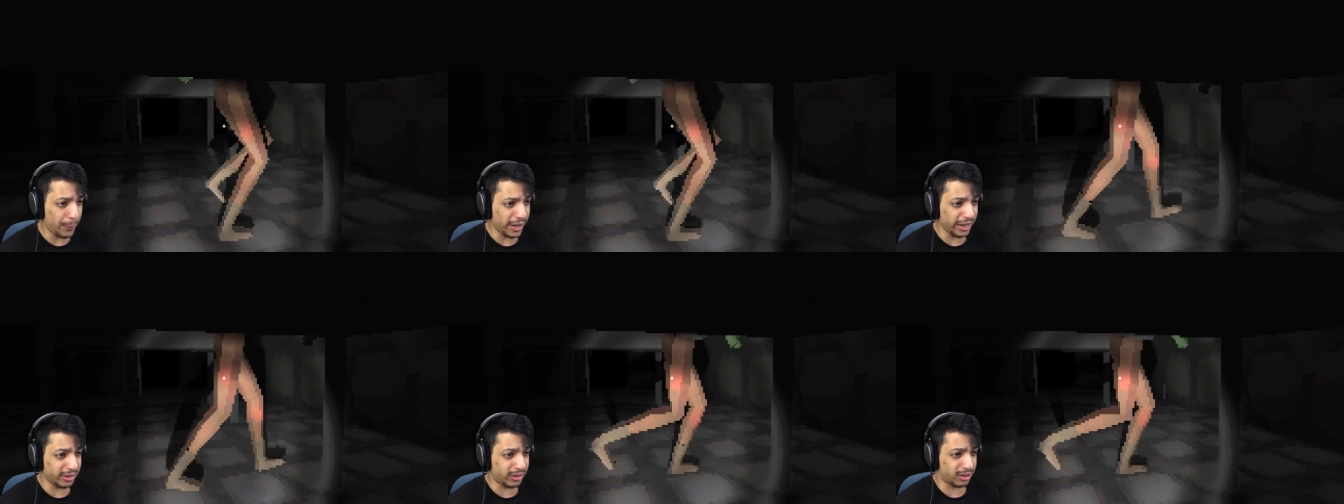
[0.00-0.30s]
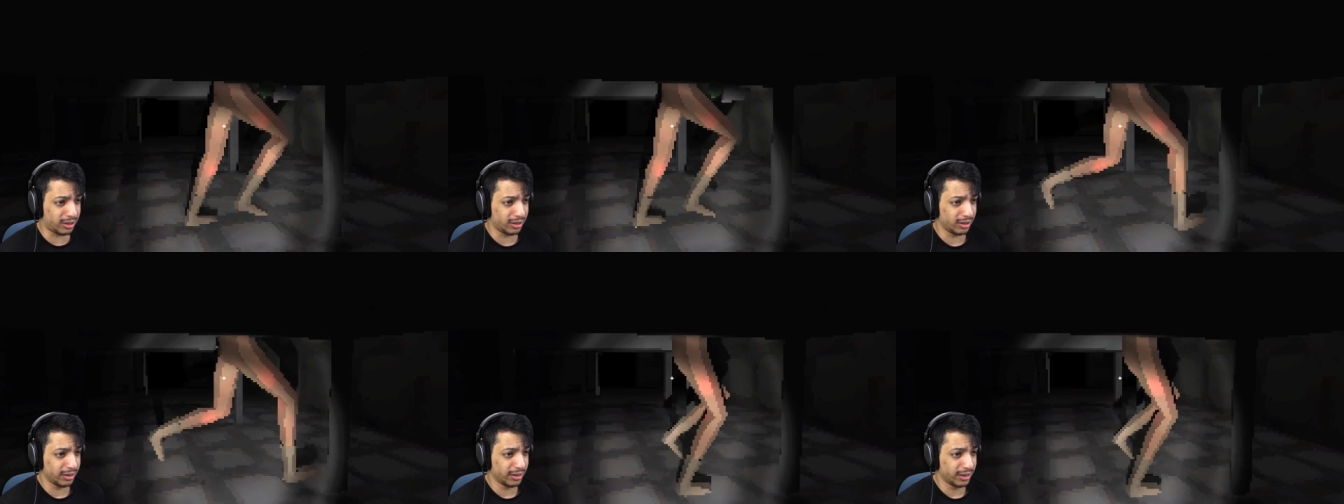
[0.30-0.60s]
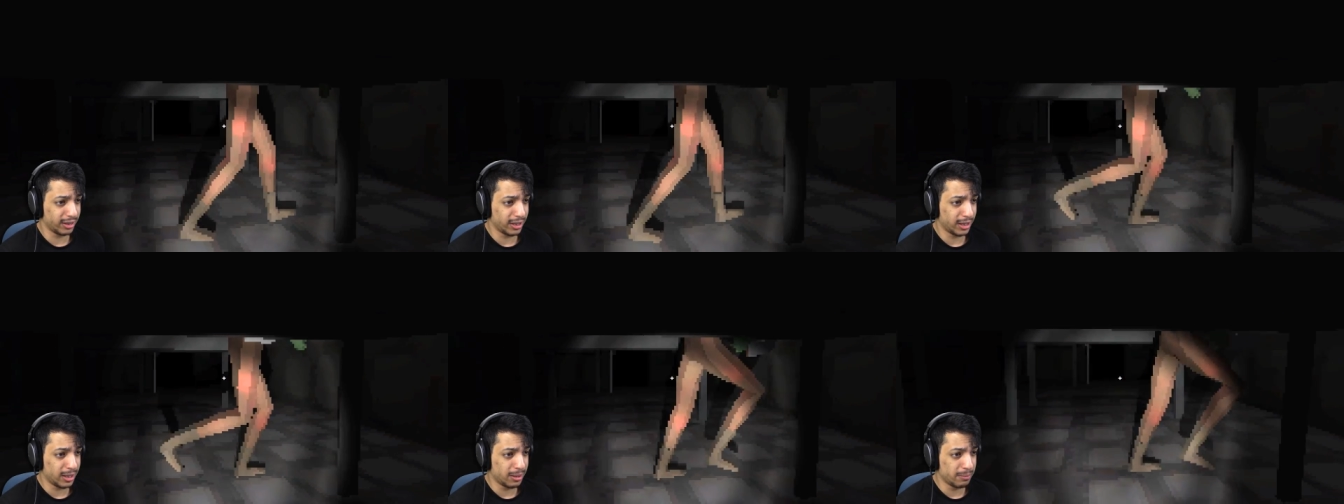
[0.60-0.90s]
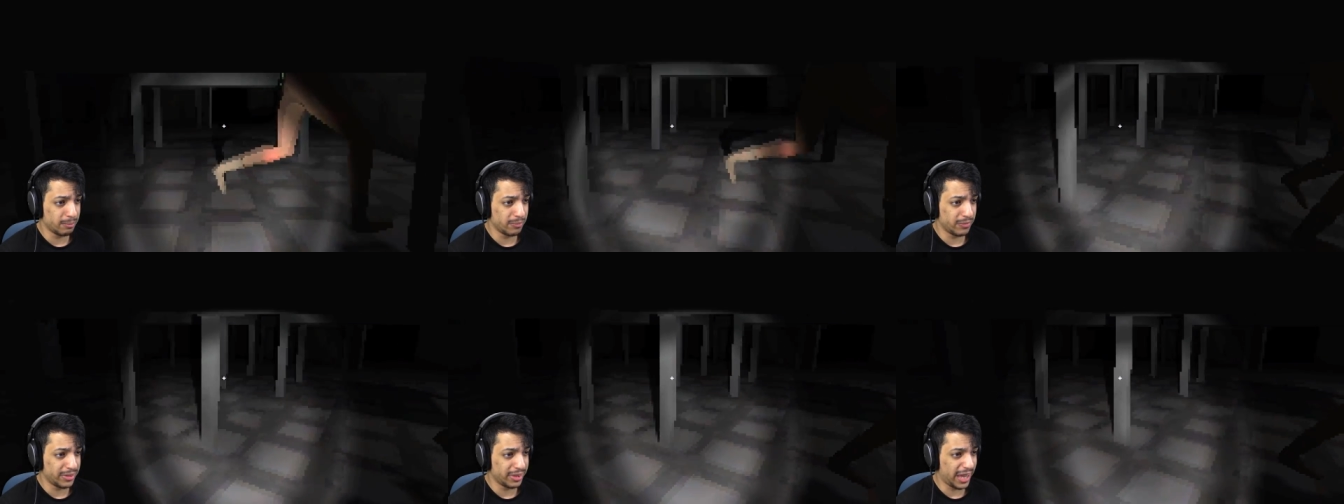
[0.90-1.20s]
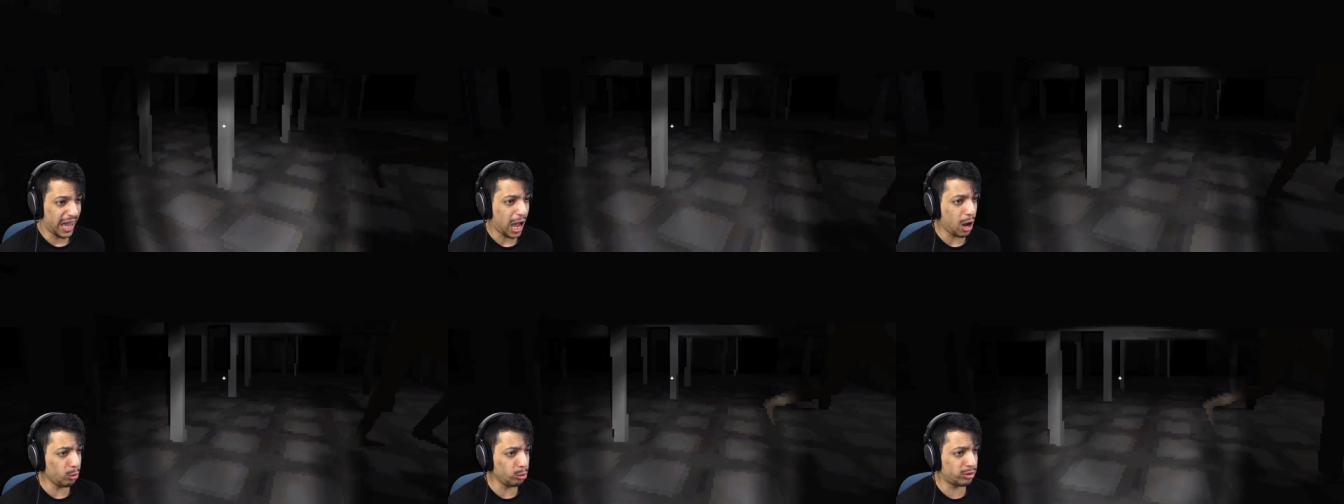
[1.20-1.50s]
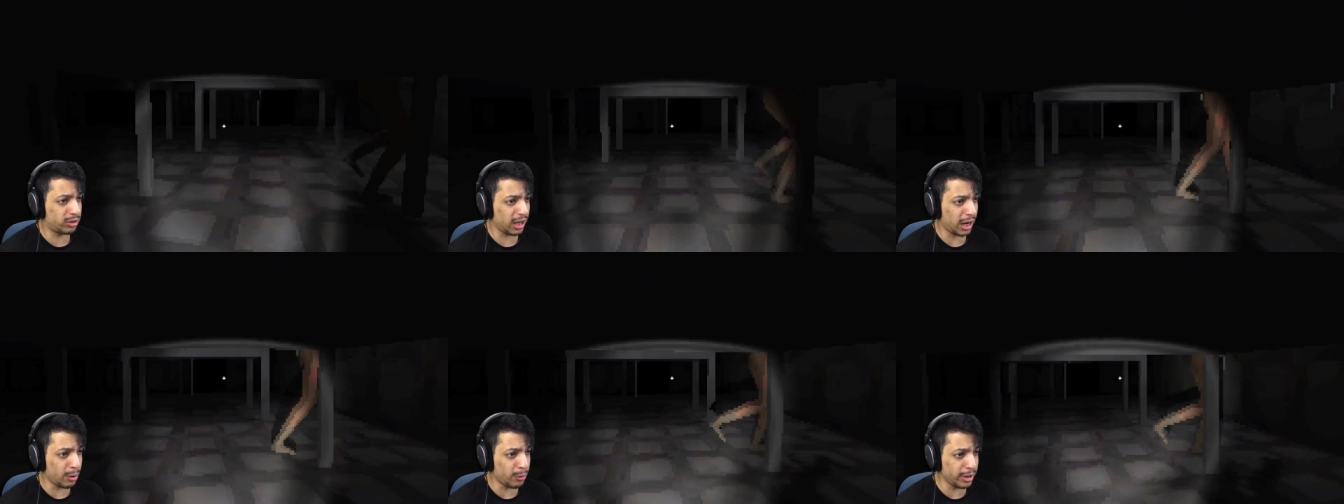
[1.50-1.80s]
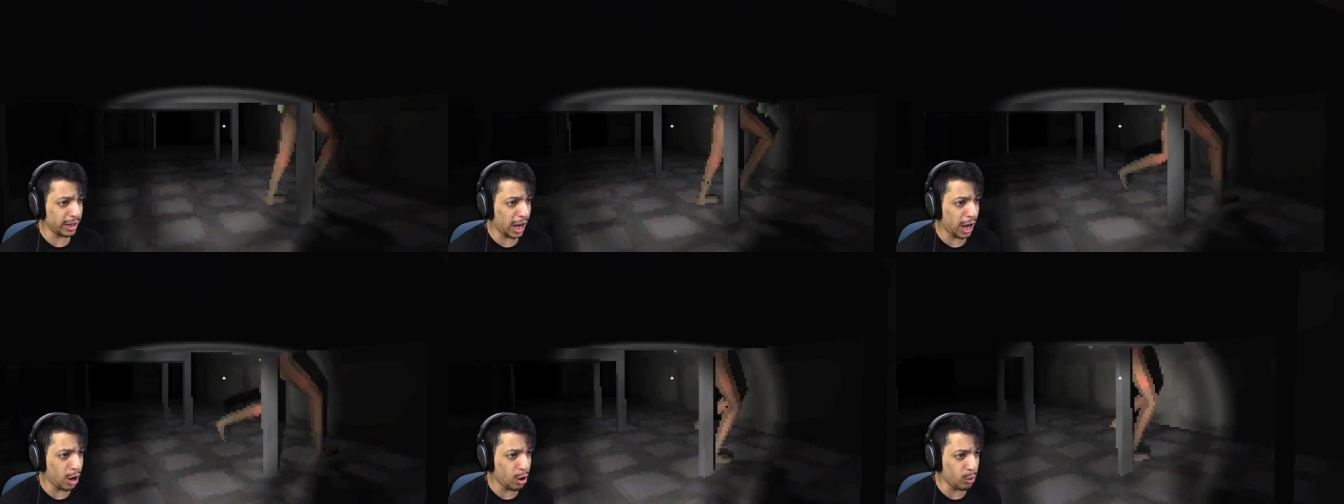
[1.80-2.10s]
it! How dare
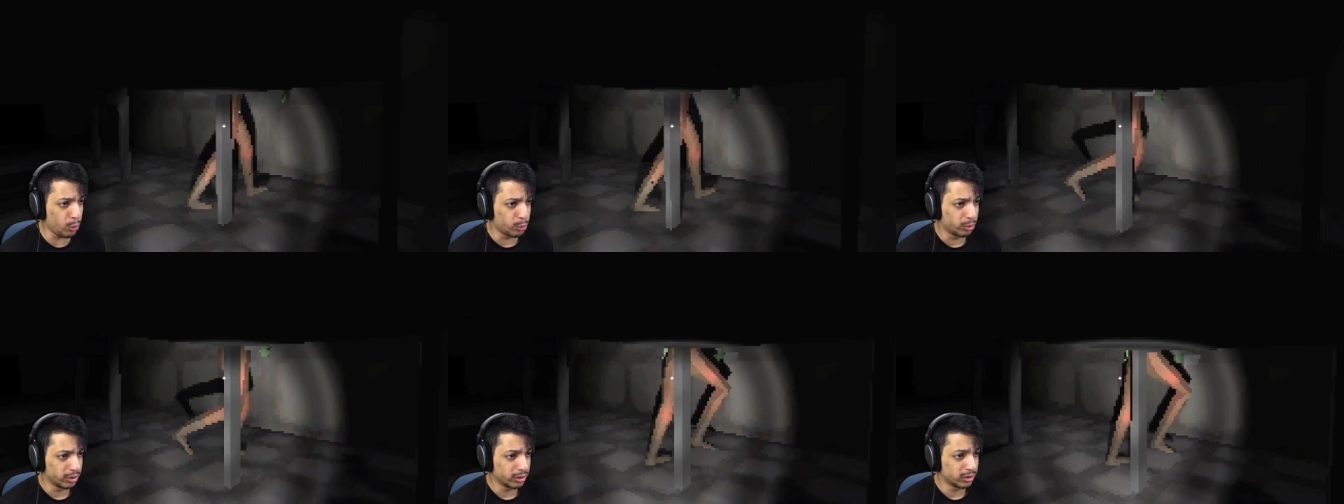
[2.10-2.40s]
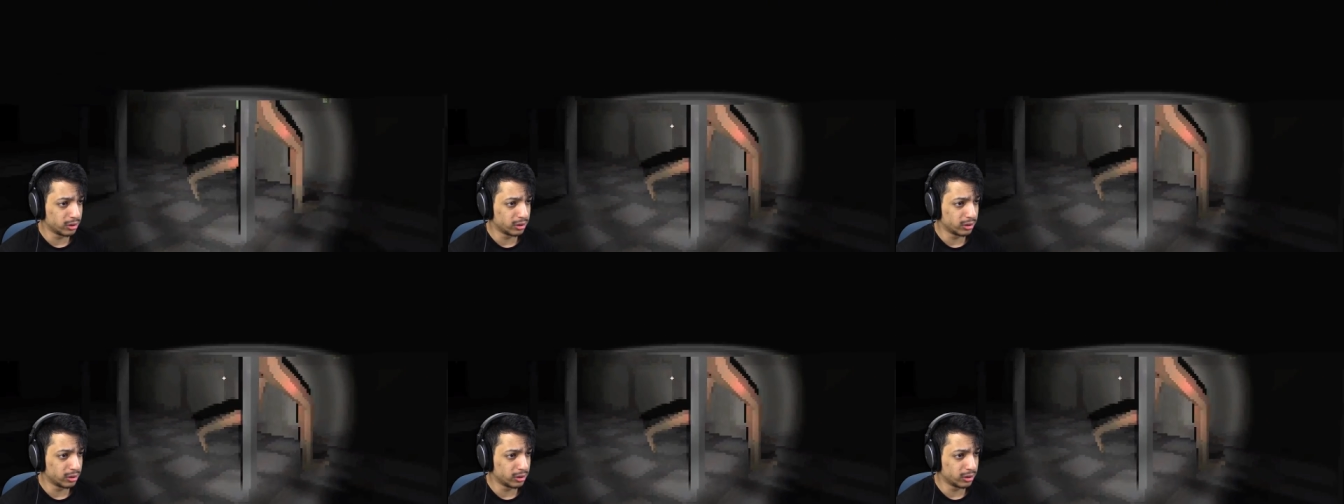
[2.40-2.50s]
you!